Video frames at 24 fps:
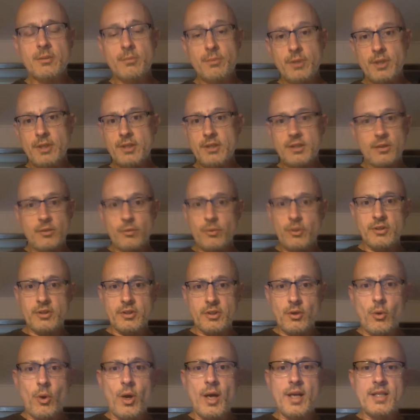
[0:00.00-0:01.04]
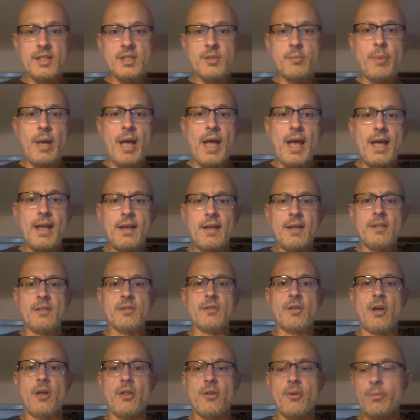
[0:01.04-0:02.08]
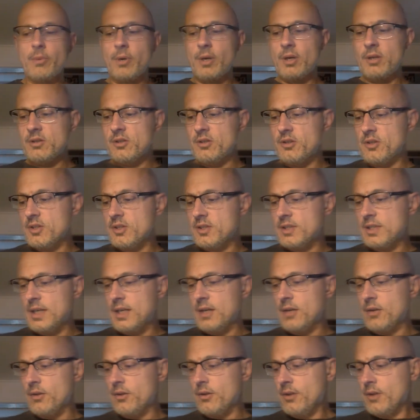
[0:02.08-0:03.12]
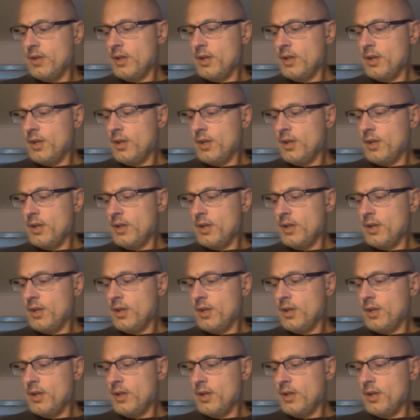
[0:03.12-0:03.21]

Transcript: a place that wasn't quite as bad as other parts of the South.